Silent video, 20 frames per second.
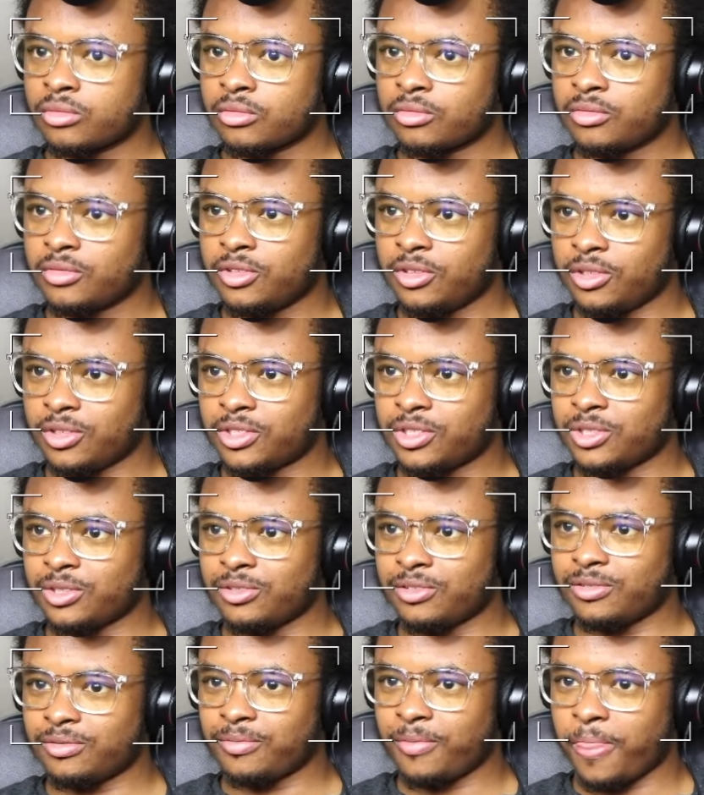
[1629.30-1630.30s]
Talk
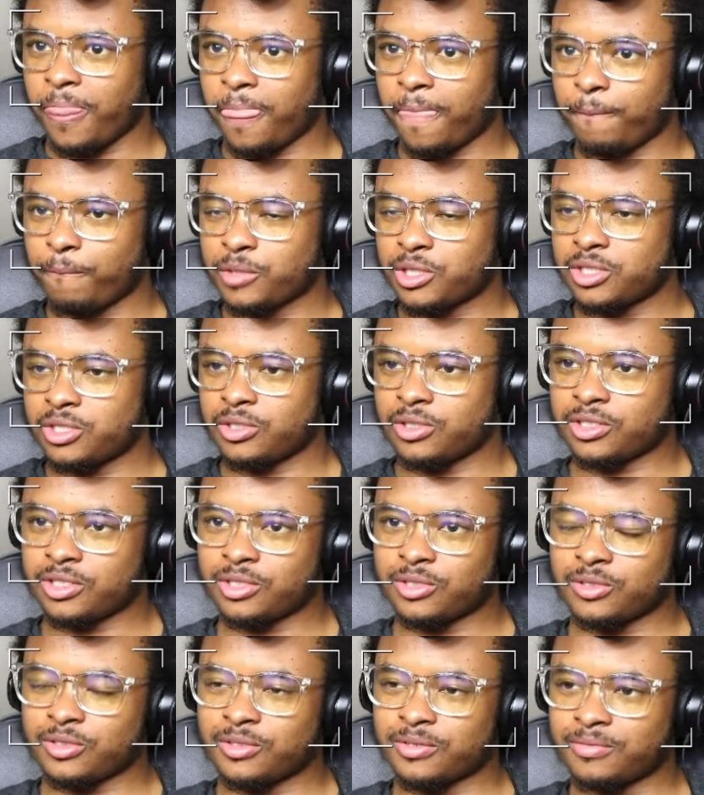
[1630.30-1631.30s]
to him. Talk
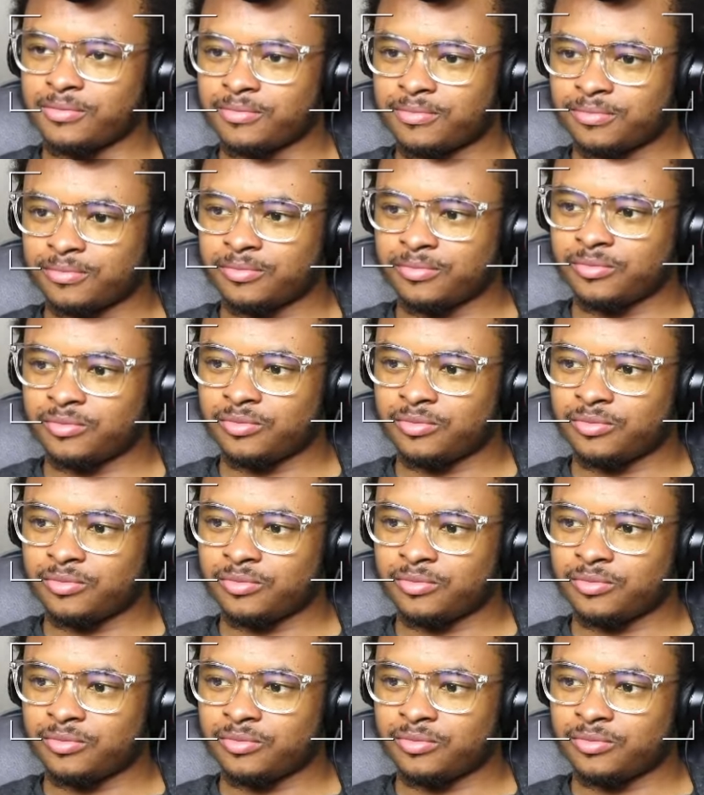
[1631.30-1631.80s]
to him.